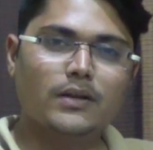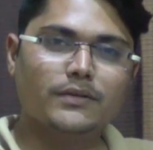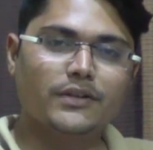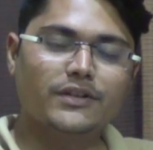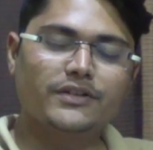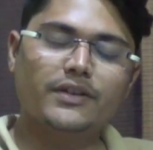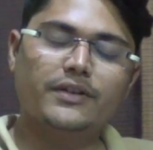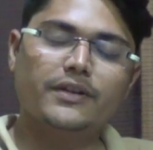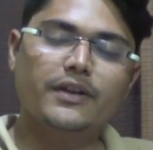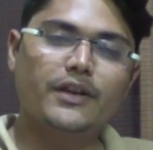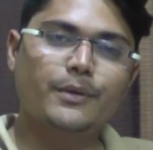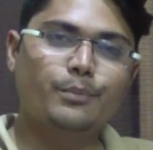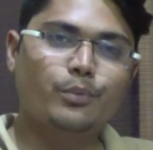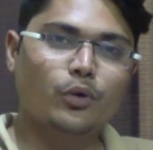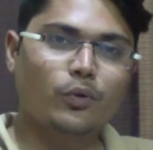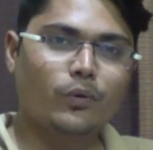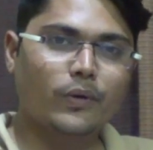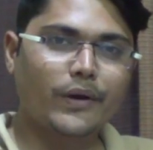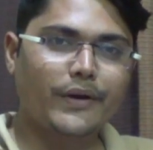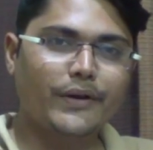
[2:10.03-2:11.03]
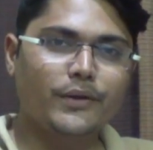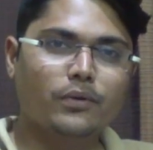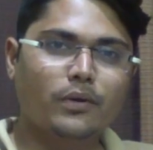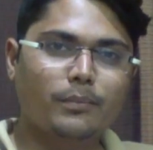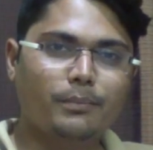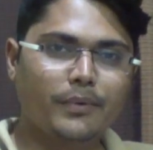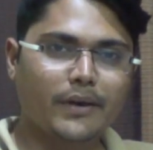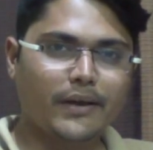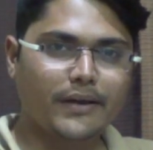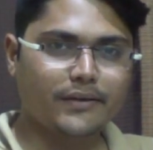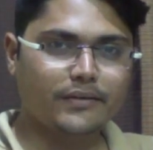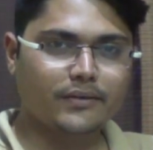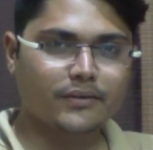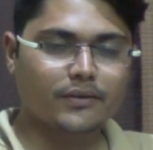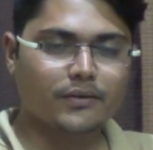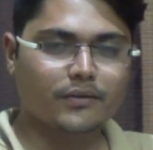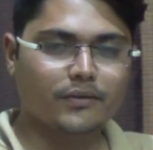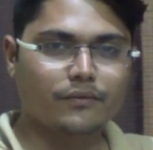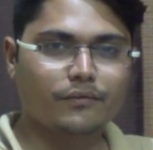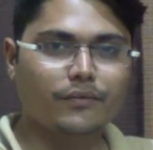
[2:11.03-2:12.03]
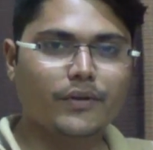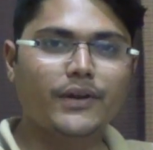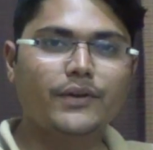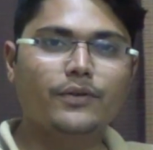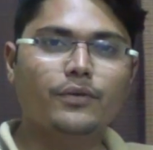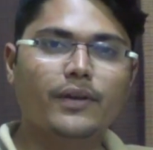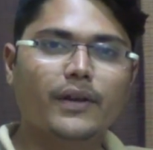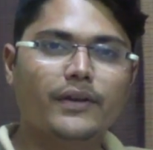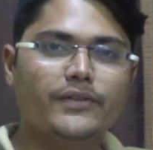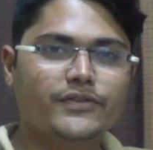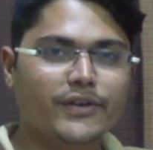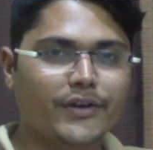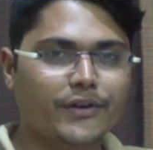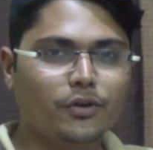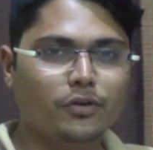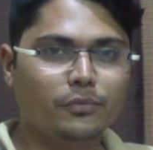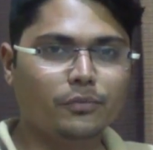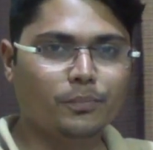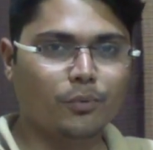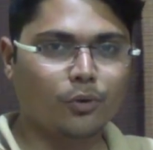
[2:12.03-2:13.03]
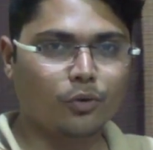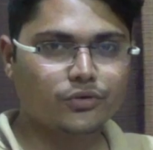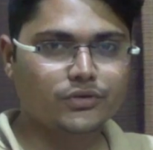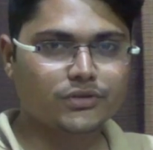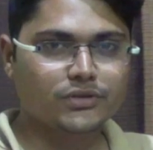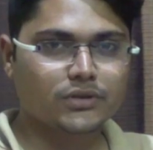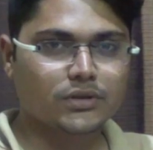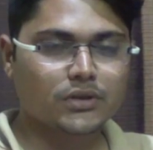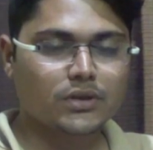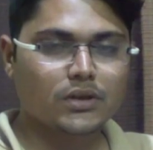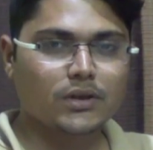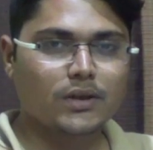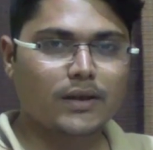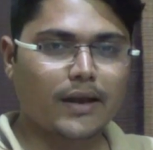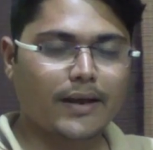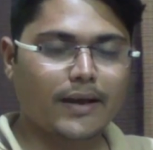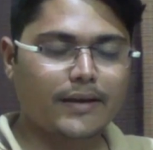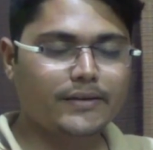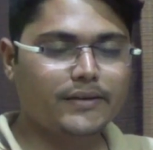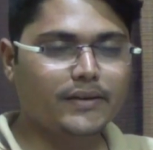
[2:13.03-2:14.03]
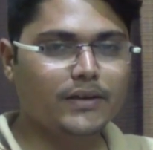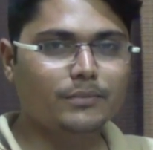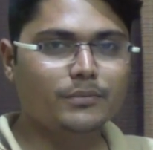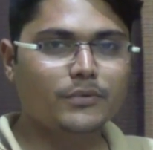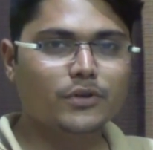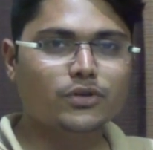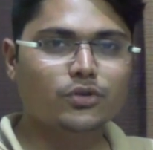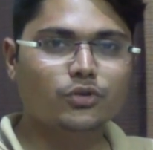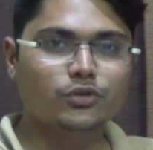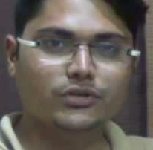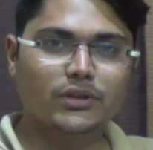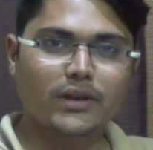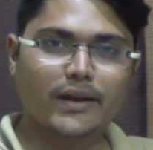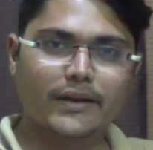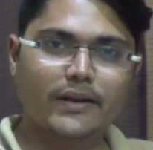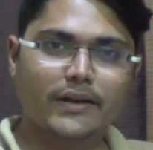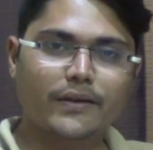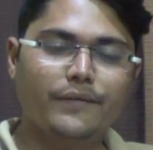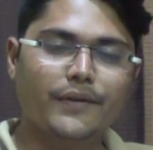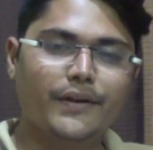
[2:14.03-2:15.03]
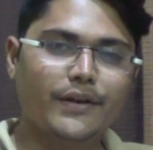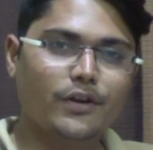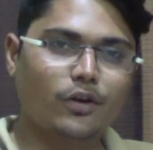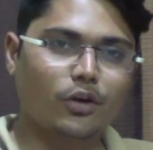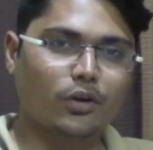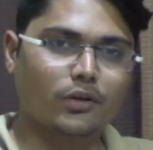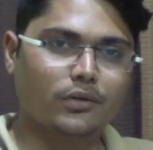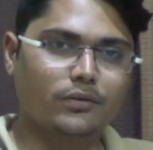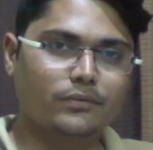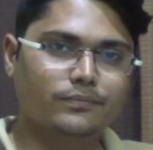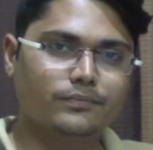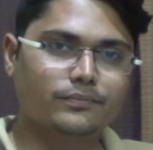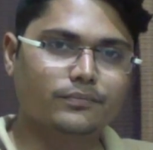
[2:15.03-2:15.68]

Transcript: They generally provide you a place where you can schedule posts and keep the social activity on,